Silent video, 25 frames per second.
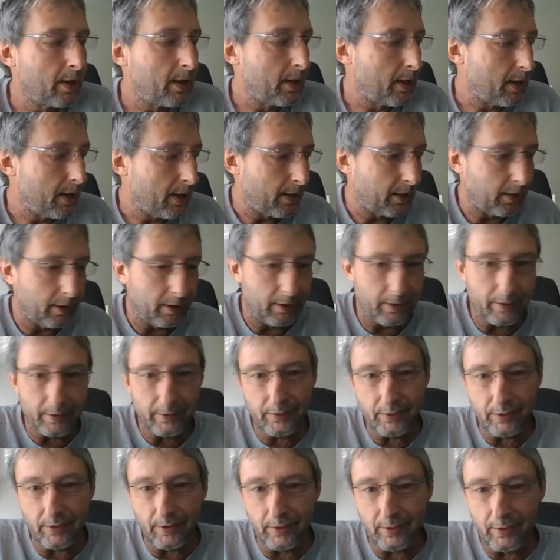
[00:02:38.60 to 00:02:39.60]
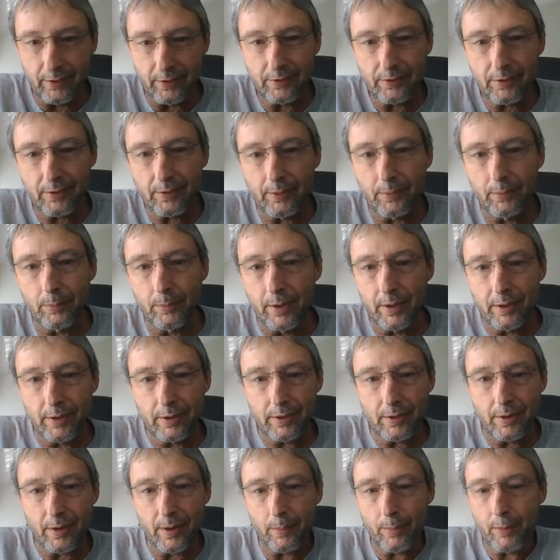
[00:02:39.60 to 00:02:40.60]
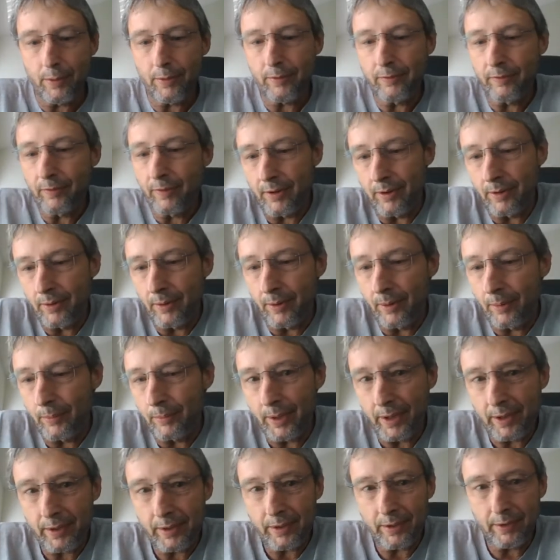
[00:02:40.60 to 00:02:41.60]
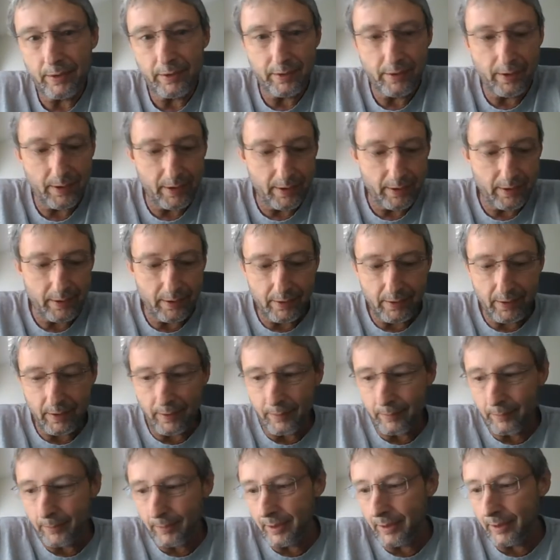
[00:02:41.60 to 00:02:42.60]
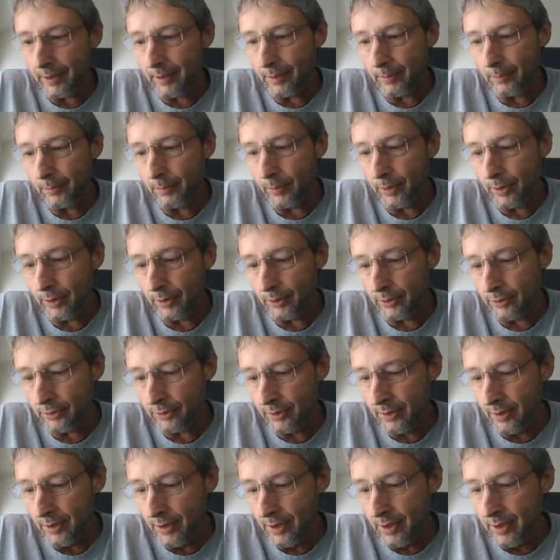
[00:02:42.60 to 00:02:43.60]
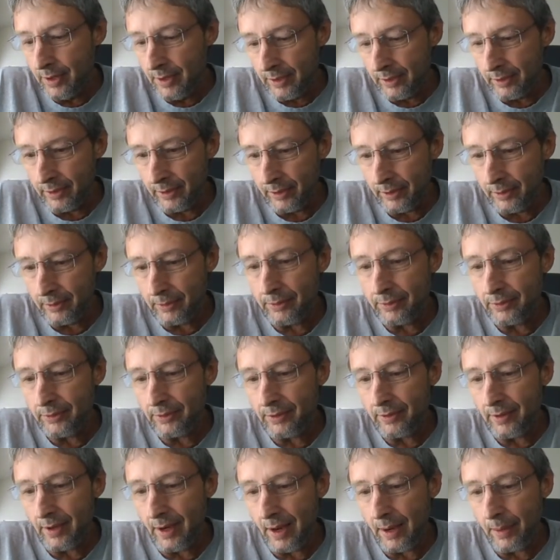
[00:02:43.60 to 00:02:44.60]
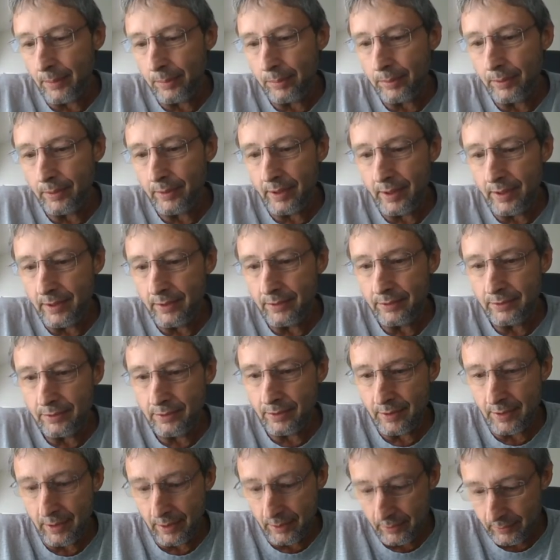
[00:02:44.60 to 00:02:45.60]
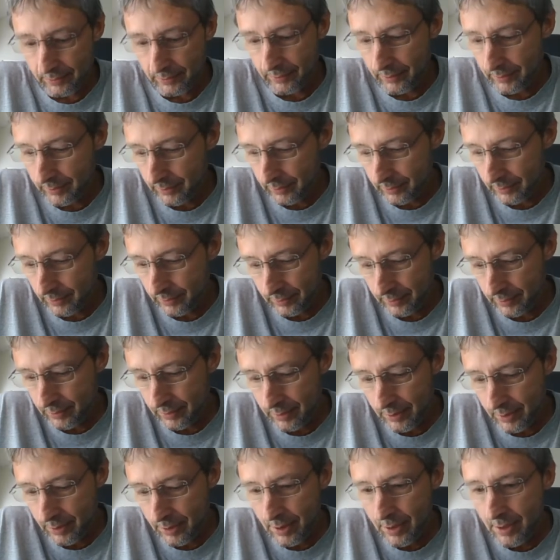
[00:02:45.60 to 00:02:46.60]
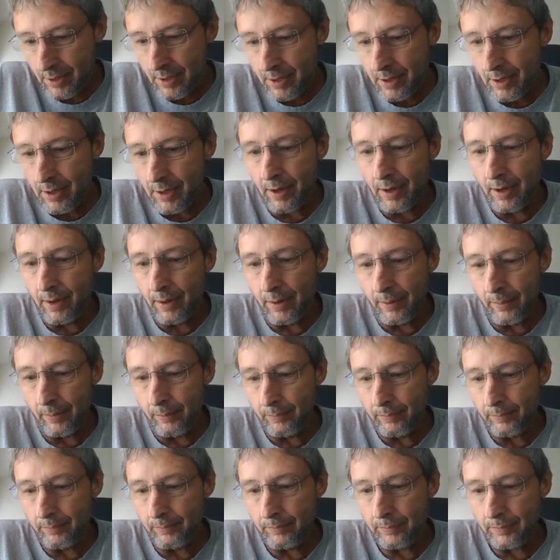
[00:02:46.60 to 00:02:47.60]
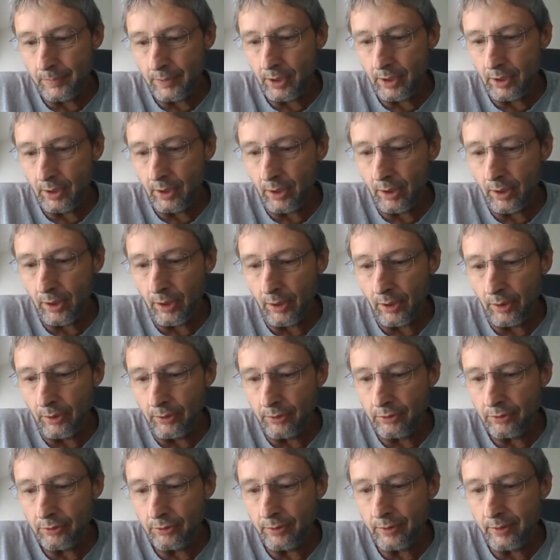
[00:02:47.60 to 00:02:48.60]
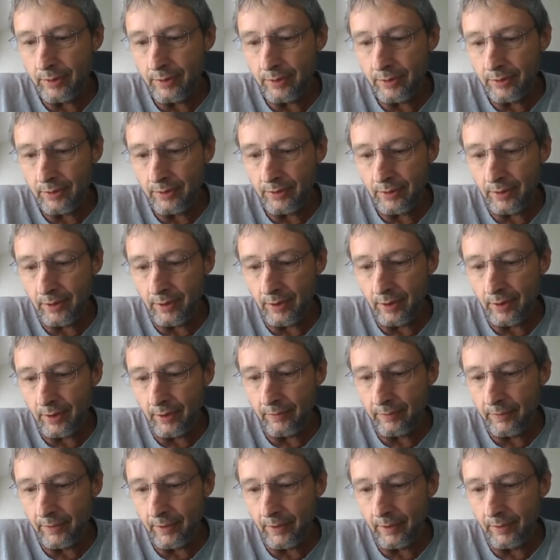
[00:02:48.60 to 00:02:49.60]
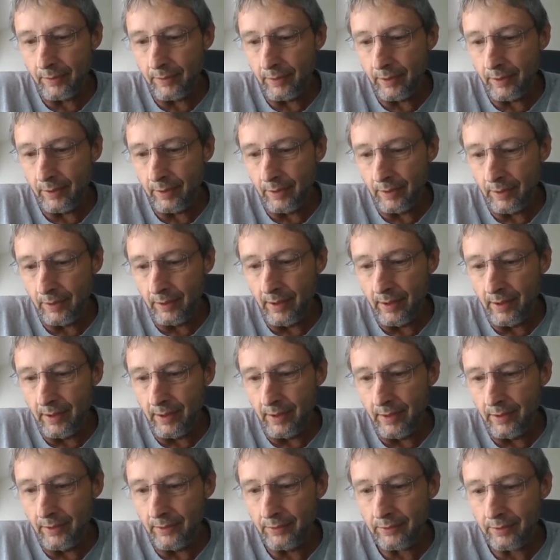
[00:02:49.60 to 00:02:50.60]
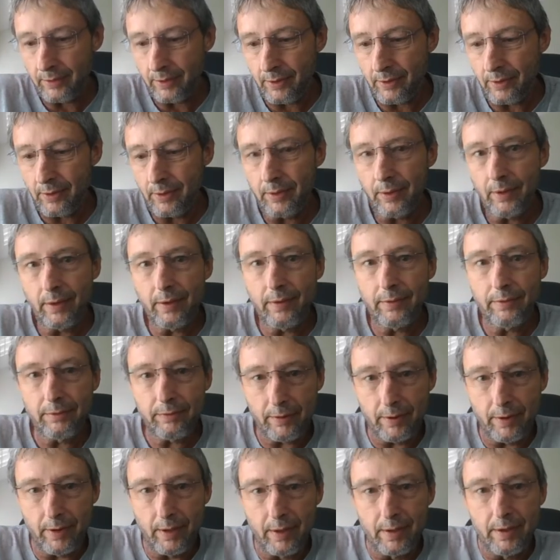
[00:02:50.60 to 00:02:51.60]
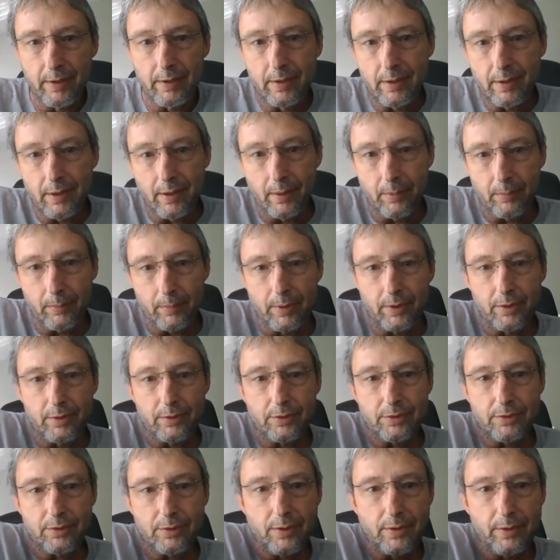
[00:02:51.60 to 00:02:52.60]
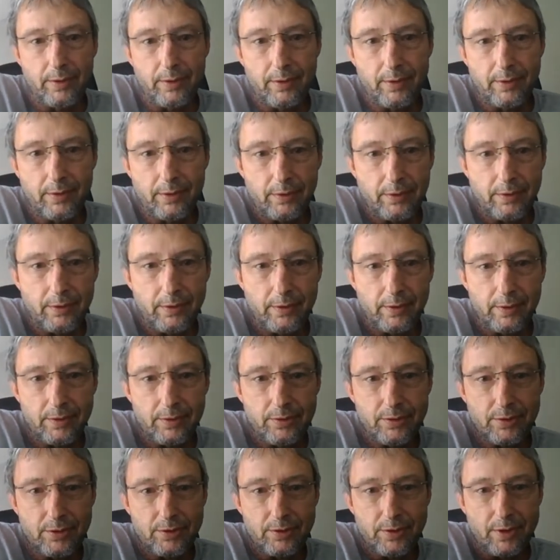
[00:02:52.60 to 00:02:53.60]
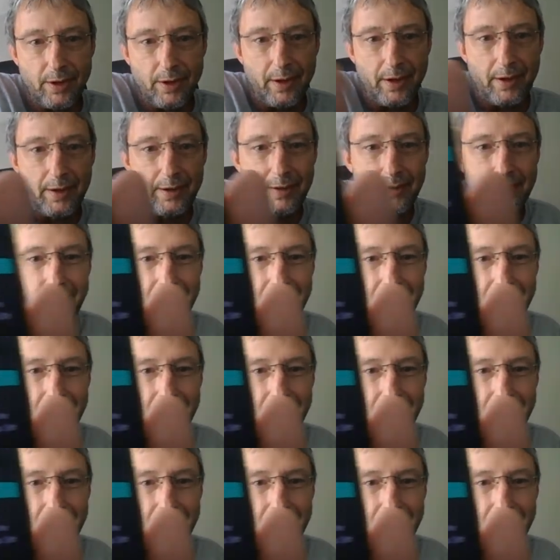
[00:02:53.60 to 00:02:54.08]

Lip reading: and like I said, this is going to be a crappy video. I'm not going to take the time to merge. There is an application out there called DroidStar. I found it. It is currently free. I'll show you the screenshot.